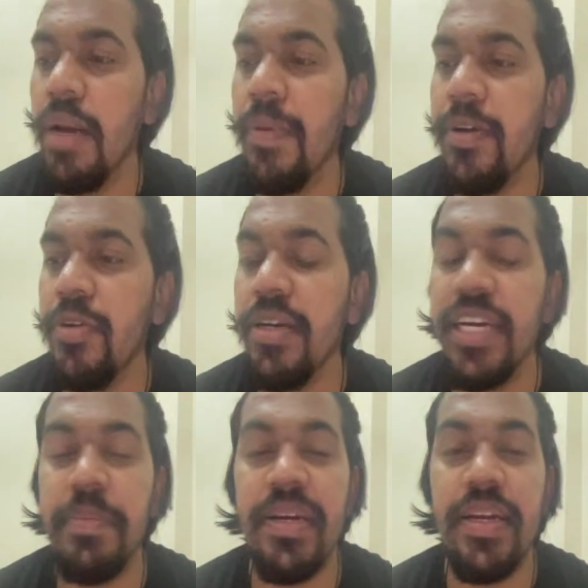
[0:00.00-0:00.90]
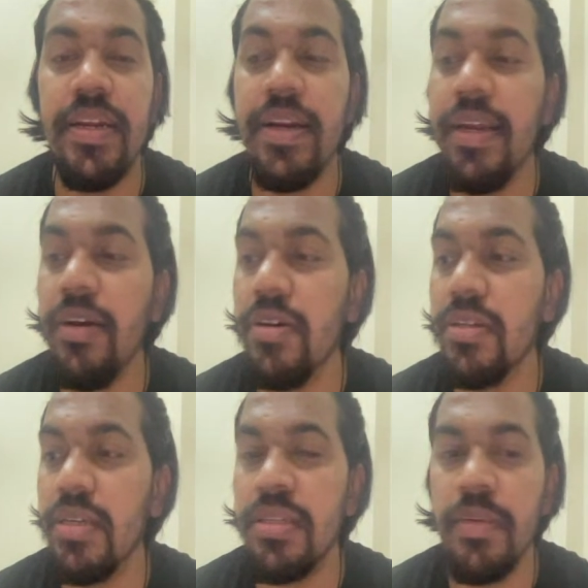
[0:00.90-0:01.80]
able to hear me clearly, or
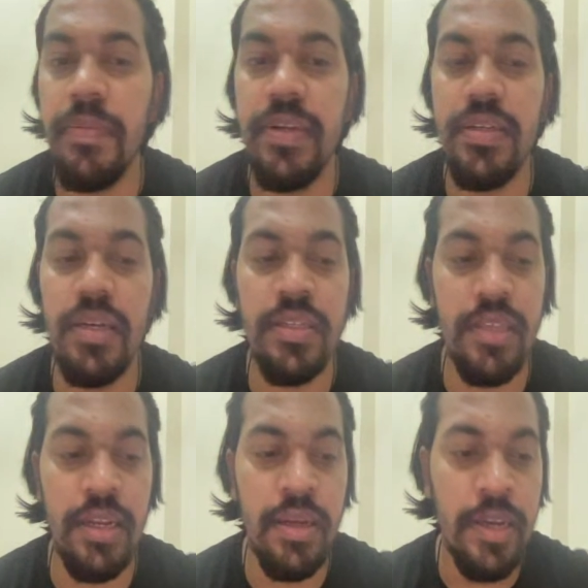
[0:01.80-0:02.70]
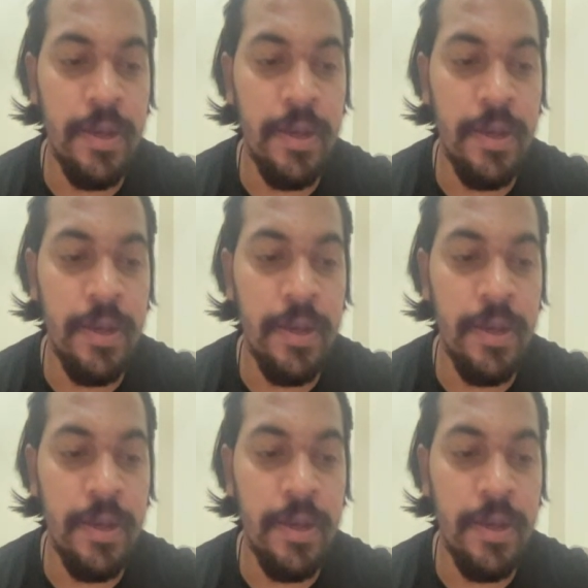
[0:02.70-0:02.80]
is there